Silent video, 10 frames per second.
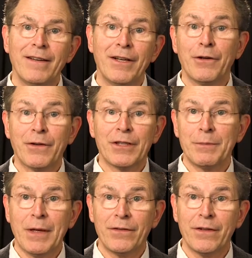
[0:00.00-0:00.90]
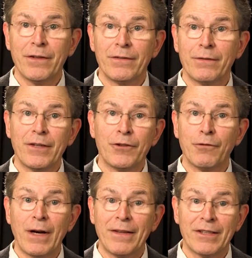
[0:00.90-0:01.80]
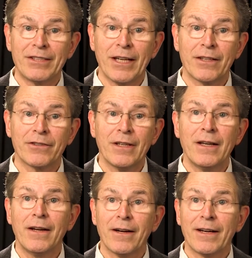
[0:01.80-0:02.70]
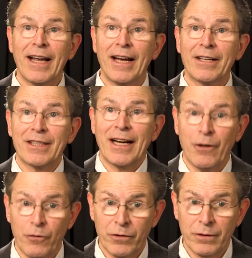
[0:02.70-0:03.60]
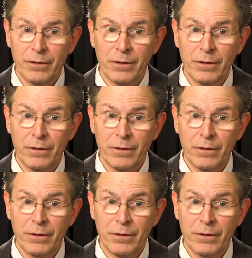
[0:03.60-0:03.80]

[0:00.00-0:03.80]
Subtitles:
and your expenses, as you write the checks, are cash out.